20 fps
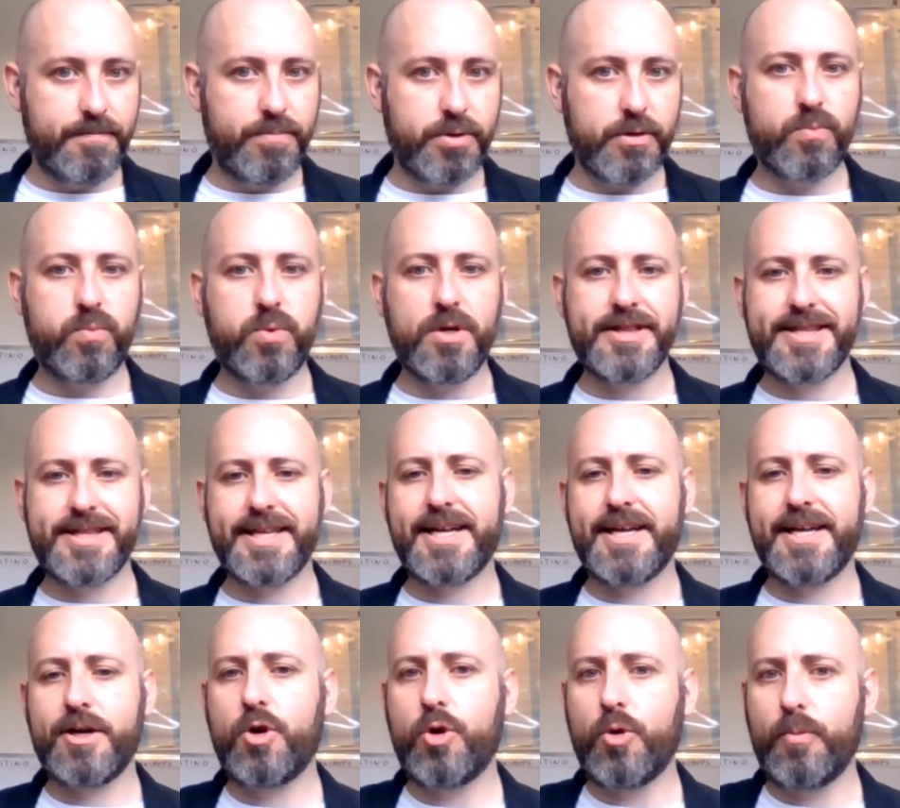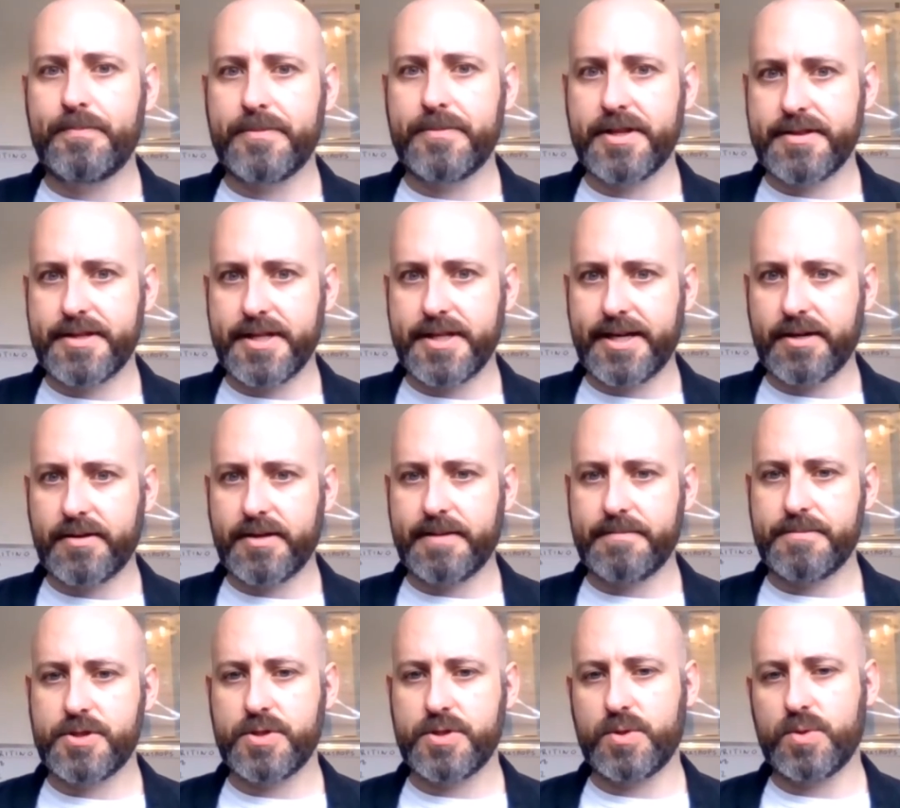but one thing I hope this
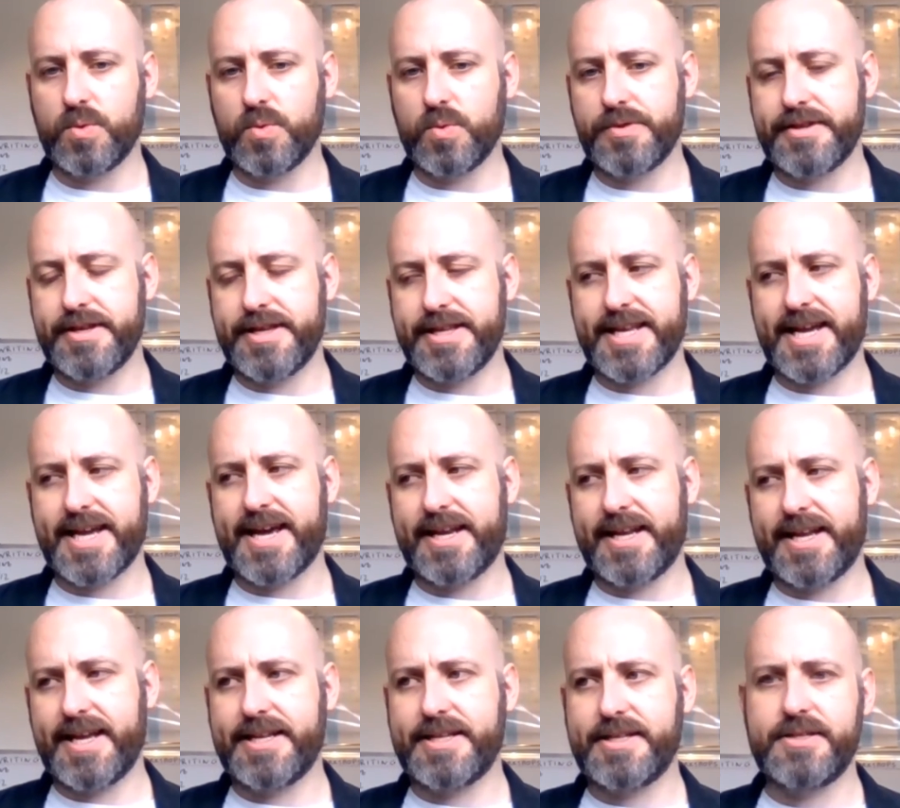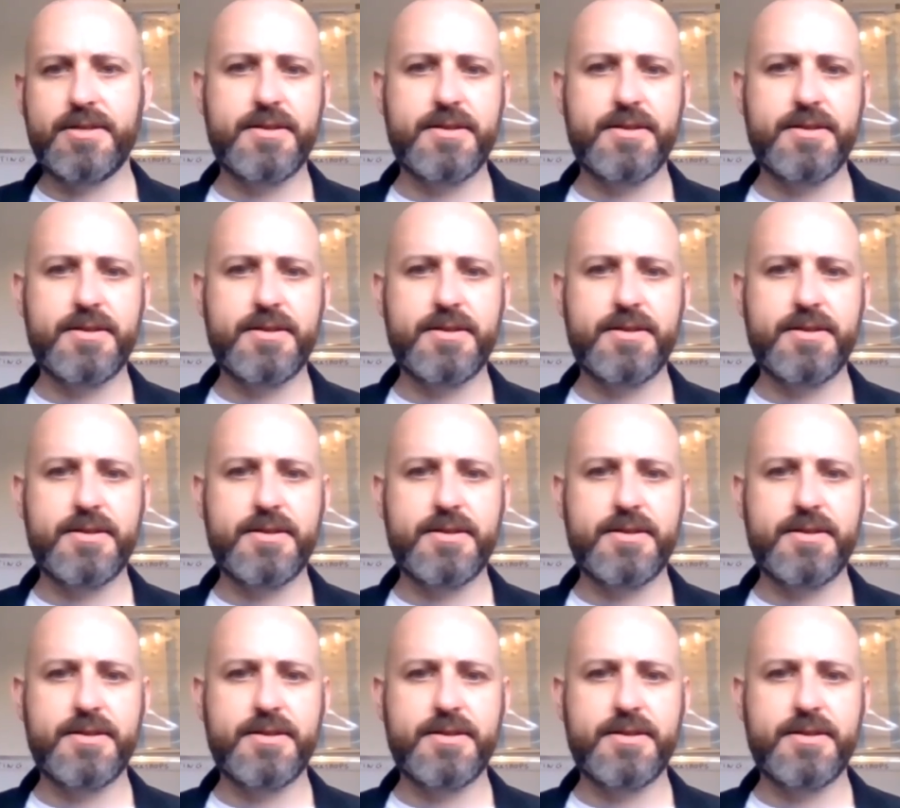diagram shows is that it